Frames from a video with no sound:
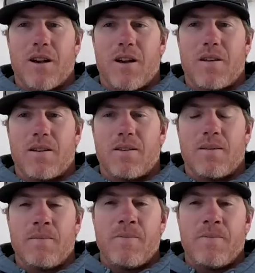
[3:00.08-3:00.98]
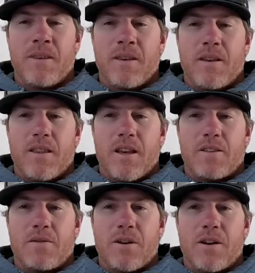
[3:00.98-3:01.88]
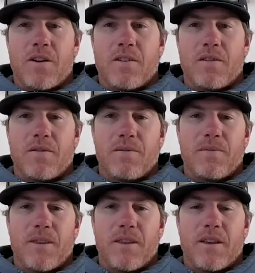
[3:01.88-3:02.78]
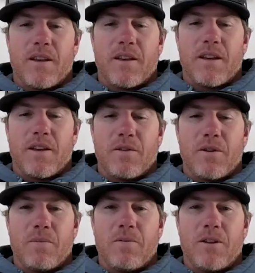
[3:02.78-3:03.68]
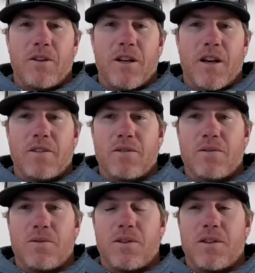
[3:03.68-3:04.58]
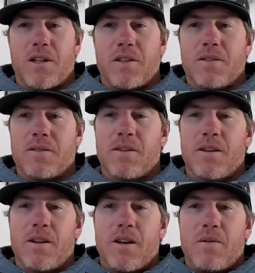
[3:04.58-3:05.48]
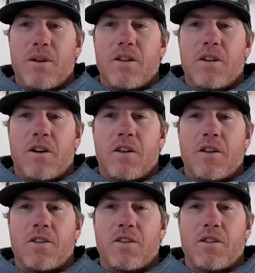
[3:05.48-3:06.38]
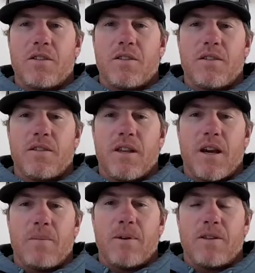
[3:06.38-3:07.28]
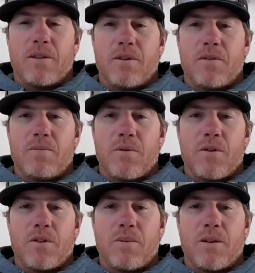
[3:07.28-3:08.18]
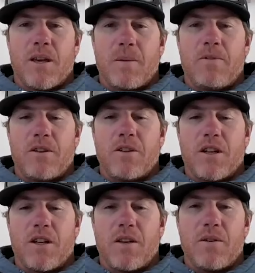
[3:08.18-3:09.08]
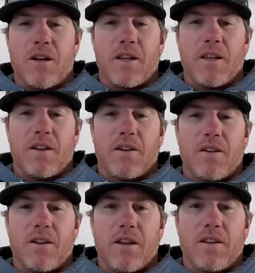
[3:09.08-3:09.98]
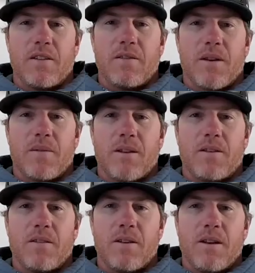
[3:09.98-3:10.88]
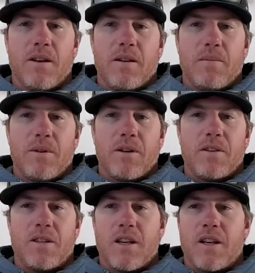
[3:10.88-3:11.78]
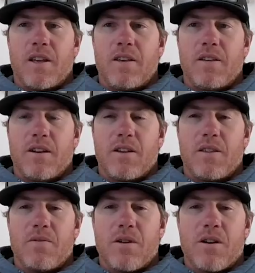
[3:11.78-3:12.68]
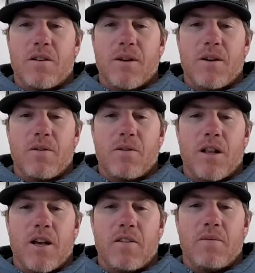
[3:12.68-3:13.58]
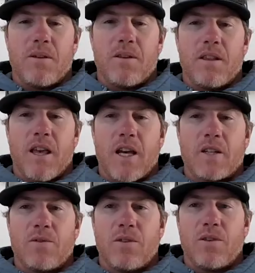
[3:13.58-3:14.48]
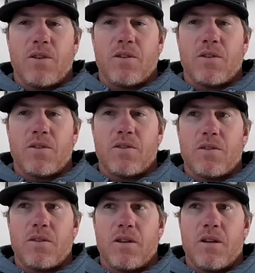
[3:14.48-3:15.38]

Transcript: around and that's where I, I grew up fishing in high school and then went to college and got busy with sports, but kept fishing anyway. You know, like it's I've been pretty steady on the water my whole life, but the last few years,